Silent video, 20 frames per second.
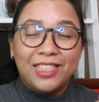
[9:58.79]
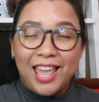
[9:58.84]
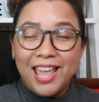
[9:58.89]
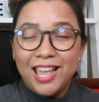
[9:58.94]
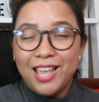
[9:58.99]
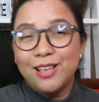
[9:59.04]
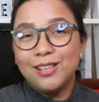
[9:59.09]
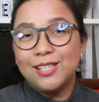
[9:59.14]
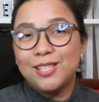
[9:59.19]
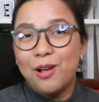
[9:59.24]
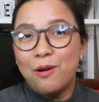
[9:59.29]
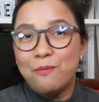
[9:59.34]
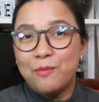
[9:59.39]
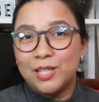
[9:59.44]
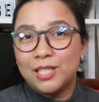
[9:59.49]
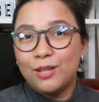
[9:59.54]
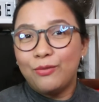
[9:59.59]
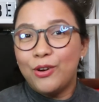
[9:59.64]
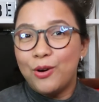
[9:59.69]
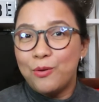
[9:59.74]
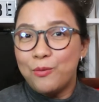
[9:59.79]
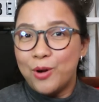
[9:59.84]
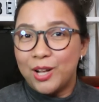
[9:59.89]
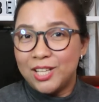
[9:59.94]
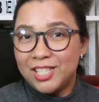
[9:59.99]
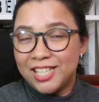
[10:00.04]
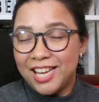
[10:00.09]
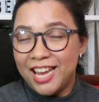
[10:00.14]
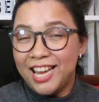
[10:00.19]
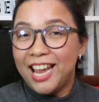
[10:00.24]
Thank you so much for
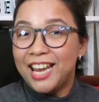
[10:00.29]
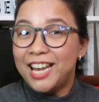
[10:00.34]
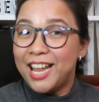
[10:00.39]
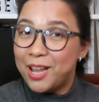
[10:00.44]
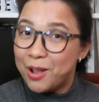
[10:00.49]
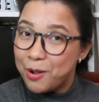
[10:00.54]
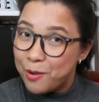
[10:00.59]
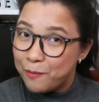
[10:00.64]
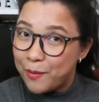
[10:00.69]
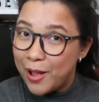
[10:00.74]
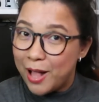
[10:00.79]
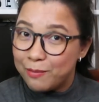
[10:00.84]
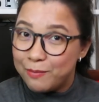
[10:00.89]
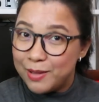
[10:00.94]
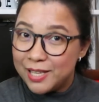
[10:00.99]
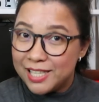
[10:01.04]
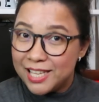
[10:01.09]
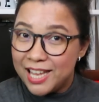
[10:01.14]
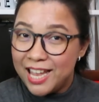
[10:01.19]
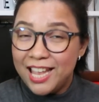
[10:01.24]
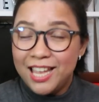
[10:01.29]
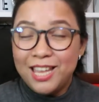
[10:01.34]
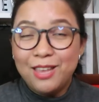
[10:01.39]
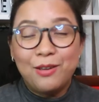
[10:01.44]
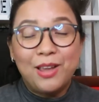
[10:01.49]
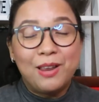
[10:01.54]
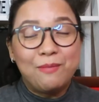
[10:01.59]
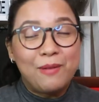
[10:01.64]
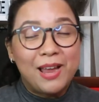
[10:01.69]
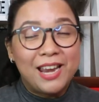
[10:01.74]
watching, and I hope I'll be seeing
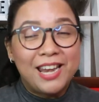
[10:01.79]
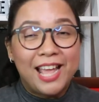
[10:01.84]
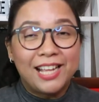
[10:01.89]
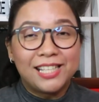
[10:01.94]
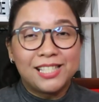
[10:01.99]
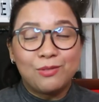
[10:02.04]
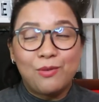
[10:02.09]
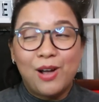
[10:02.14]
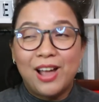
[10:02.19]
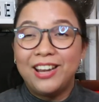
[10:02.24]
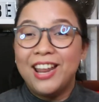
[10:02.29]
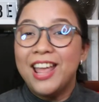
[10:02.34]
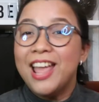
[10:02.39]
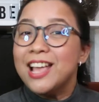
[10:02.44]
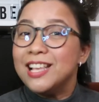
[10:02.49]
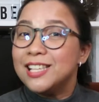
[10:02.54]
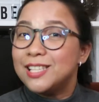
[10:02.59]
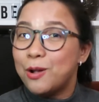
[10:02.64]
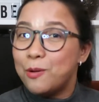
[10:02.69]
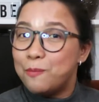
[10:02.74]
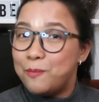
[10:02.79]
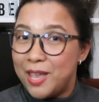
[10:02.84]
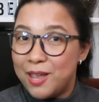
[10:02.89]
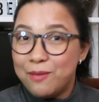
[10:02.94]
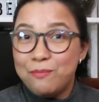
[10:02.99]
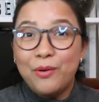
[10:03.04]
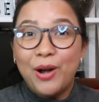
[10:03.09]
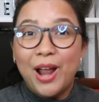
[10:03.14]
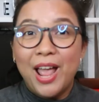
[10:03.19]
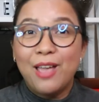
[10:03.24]
you in my next one. So
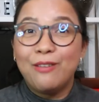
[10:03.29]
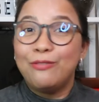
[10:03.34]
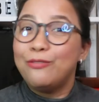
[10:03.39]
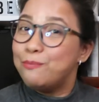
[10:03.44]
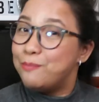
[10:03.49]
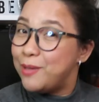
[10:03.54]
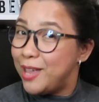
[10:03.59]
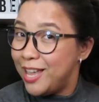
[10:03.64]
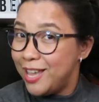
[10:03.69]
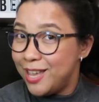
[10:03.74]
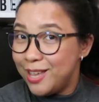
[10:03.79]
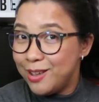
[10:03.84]
be brave, be